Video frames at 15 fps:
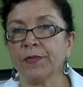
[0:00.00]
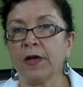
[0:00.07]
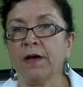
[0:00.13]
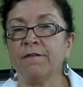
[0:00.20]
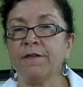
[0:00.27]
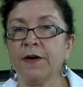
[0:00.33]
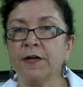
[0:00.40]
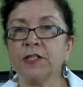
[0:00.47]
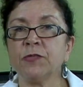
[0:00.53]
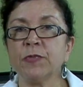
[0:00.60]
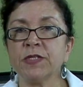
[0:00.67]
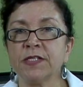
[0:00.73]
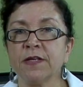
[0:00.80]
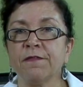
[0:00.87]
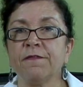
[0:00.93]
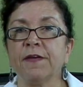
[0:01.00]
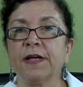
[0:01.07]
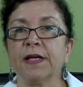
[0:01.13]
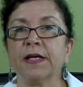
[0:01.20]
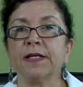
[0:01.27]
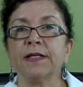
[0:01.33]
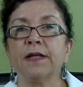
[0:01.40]
very
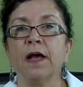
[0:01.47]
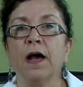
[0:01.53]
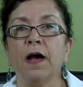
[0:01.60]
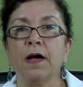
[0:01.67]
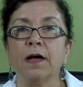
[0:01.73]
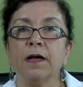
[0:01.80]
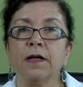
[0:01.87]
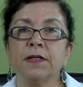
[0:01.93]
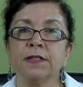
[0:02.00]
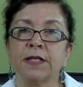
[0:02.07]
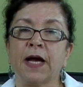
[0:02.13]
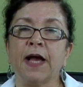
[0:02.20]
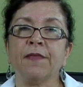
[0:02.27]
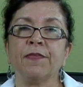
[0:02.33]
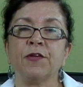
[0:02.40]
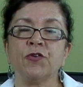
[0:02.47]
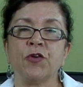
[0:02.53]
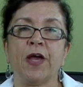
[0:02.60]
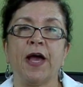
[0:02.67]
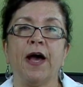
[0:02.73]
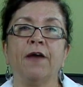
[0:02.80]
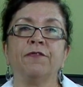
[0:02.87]
specific diet that
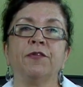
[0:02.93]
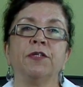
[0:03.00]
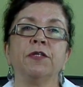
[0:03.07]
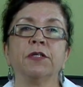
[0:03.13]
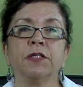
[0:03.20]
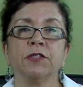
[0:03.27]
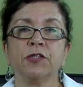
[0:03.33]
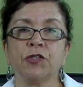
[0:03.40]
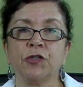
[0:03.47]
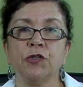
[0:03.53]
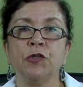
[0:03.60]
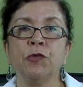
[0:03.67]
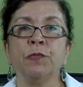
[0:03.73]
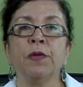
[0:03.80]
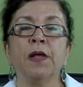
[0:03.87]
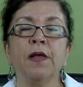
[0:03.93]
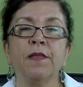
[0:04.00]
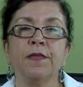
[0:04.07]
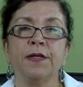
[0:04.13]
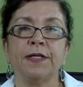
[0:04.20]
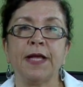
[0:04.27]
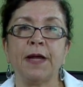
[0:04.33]
you have to consume
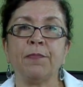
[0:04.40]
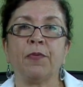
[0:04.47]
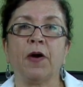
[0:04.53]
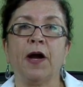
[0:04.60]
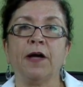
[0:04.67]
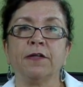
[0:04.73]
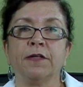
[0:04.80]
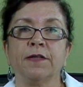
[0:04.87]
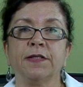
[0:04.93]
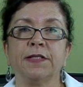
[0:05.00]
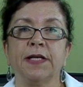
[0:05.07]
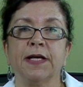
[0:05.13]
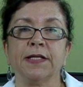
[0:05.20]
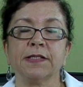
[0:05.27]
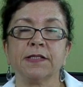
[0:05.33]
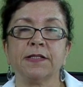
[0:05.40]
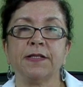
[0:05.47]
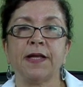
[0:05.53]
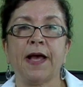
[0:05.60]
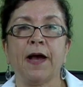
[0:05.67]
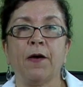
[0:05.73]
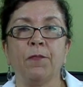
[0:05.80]
the day prior to the test.
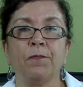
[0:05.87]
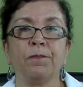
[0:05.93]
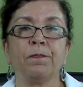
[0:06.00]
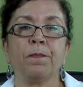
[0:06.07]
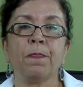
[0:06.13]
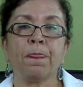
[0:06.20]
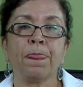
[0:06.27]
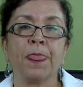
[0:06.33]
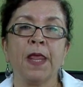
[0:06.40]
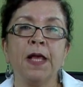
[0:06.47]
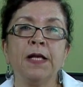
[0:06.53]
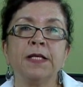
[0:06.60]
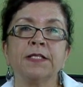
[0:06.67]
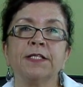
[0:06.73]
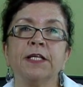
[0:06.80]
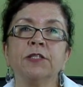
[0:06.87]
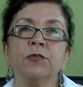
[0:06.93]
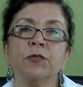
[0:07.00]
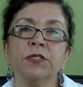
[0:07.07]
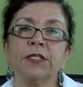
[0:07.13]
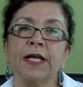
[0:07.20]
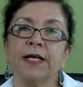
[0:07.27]
Now,
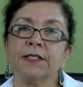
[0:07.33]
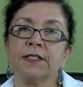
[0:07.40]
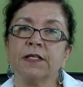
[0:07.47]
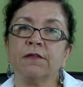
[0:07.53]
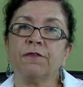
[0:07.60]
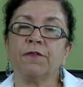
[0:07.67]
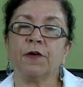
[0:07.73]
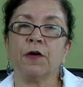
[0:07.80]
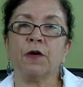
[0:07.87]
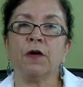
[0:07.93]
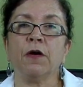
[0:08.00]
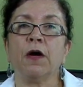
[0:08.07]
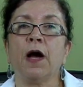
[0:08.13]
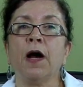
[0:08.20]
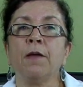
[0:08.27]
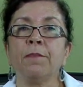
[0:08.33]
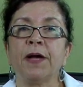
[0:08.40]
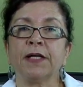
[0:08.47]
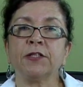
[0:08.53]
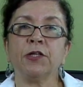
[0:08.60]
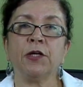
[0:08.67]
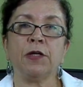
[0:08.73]
since we're testing for
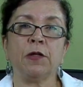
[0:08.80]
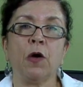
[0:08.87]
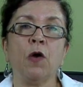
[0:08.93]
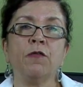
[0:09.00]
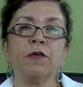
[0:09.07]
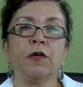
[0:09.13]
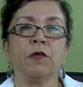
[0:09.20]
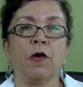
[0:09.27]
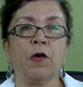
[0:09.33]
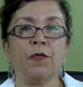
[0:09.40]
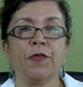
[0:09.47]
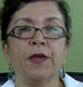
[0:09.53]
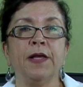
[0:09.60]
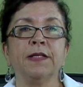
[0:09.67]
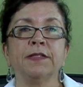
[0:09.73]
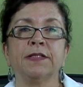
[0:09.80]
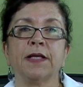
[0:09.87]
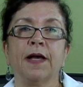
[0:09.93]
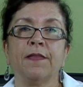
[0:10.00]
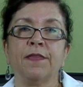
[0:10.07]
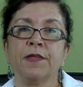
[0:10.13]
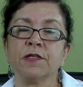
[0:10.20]
bacterial overgrowth
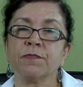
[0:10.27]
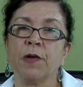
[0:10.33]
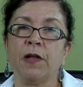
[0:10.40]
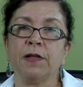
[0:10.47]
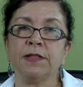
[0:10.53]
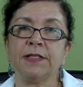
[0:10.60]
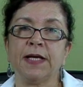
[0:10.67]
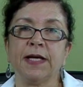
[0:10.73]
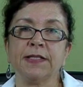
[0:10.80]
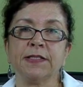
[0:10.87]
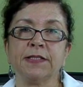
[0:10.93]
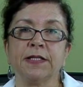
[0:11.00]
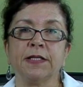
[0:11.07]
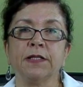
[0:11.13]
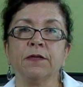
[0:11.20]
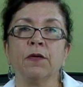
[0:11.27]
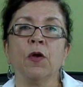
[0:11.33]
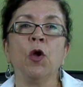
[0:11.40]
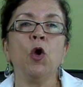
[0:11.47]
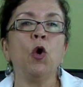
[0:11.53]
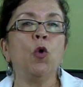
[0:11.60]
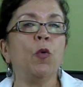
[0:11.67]
inside the small intestine,
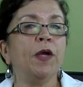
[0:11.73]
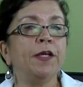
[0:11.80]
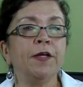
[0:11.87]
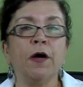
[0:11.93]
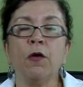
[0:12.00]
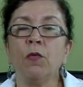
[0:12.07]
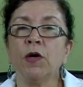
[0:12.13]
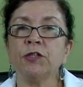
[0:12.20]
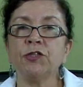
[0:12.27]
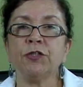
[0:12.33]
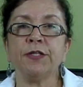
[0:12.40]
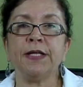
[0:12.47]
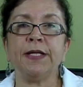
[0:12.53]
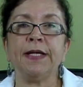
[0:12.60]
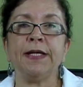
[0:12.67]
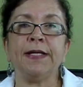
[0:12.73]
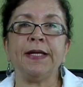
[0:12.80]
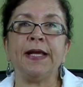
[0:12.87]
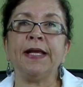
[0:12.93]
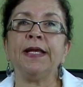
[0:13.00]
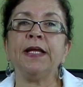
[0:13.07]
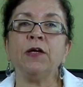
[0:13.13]
we don't want you to
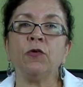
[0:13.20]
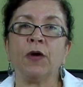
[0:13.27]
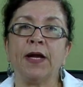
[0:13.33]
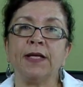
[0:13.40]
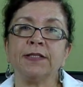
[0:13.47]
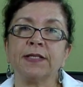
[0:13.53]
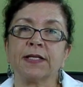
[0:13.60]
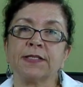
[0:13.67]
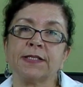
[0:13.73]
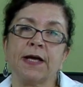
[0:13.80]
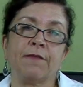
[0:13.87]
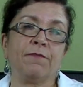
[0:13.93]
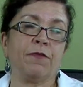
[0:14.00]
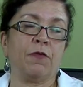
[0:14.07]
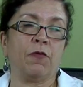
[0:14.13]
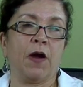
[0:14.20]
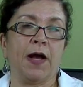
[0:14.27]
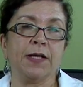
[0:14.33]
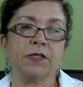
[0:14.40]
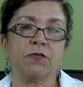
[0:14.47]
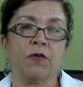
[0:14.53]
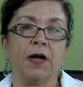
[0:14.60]
eat any grains except for
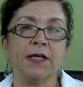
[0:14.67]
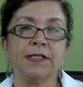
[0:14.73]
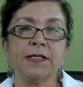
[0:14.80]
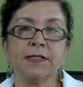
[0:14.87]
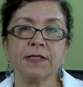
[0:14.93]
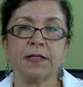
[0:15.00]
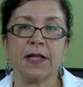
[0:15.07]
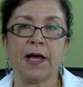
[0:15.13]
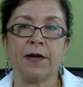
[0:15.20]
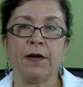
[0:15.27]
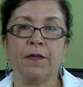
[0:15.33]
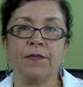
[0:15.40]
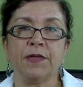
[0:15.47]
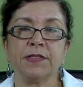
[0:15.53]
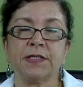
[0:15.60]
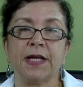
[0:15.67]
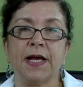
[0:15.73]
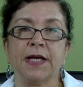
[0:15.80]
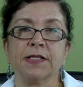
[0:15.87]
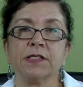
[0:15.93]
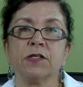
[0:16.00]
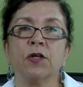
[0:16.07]
rice. Rice is allowed on this
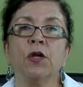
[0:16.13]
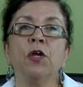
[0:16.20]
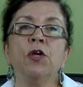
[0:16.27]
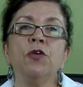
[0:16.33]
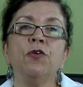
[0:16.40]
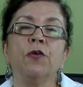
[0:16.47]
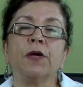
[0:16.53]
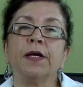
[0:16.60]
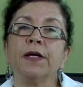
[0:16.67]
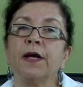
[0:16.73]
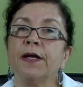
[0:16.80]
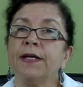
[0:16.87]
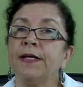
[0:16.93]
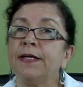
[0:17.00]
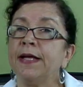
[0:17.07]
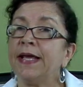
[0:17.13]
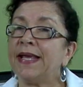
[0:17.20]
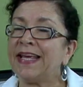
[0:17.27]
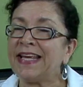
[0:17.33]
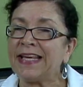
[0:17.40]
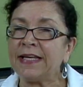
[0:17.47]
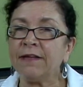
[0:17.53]
test. You cannot eat
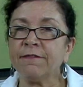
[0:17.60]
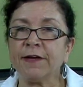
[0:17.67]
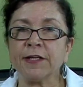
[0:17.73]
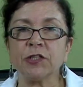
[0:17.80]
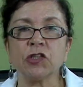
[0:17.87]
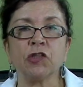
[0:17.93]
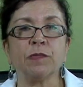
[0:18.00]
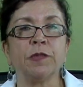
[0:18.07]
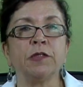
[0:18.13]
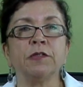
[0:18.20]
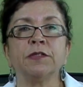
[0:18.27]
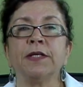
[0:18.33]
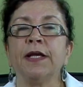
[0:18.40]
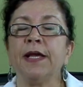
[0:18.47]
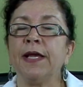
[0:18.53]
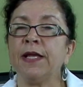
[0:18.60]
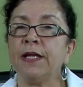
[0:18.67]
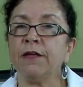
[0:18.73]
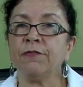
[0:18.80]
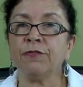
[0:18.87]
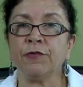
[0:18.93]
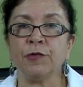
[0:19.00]
any vegetables,
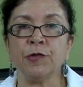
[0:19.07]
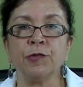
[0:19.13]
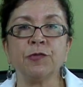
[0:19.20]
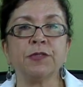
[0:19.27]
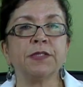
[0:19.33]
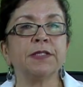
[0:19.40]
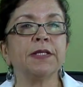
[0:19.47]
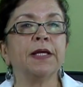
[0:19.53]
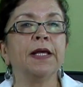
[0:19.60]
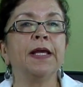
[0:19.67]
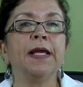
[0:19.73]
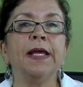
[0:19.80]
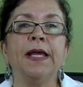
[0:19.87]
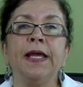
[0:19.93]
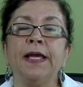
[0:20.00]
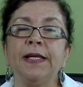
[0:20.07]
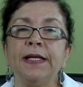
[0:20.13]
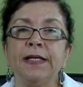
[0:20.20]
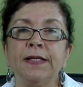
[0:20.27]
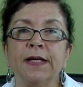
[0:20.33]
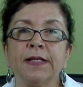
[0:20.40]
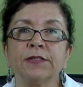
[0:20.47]
any fruits,
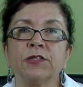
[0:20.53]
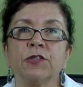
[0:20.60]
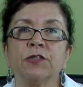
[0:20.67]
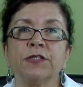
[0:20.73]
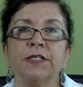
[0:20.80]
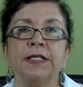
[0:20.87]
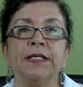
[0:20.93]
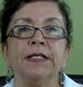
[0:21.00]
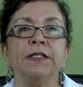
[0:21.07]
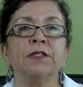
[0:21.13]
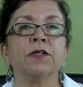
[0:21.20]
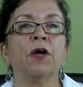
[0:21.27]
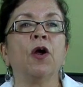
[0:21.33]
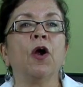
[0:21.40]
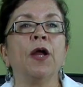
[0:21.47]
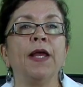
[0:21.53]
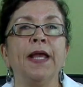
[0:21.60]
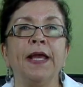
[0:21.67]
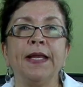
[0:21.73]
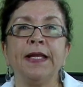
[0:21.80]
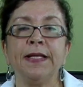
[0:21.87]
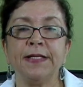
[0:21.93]
any nuts or seeds,
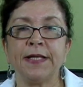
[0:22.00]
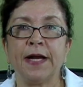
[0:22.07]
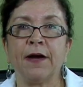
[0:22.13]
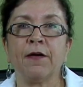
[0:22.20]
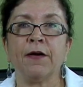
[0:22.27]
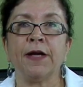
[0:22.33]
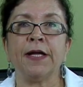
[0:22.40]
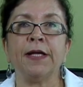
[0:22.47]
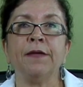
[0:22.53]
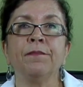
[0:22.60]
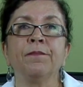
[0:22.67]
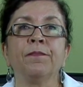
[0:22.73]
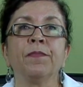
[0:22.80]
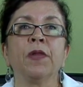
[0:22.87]
any dairy,